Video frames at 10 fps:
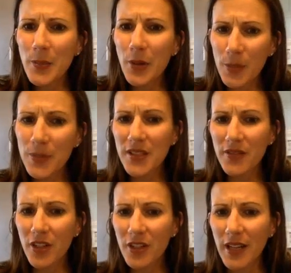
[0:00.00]
purpose of
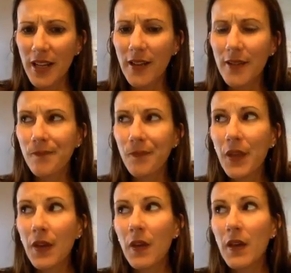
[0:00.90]
learning?
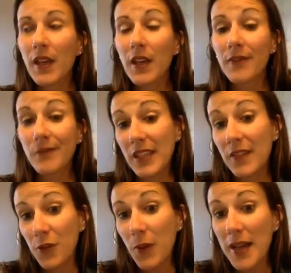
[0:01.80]

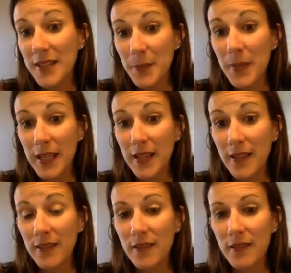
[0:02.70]
If you asked me,